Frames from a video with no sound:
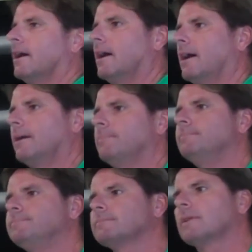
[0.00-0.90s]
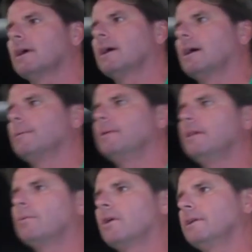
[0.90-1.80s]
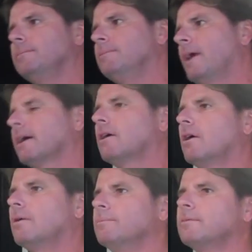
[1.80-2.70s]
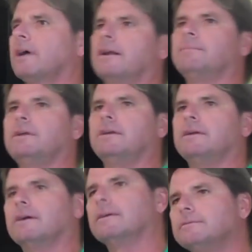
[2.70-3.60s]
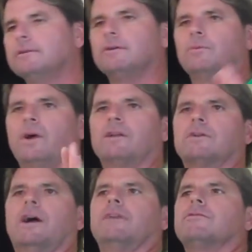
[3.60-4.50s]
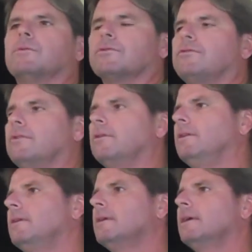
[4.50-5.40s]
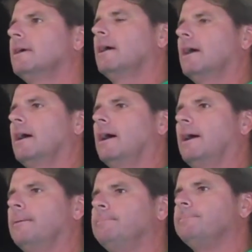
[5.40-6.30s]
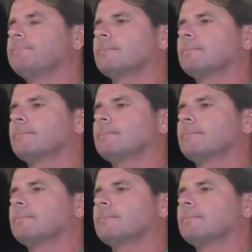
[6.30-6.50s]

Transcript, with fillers: Um, um, and they wanted to be back home, kind of being a regular high school student. Um,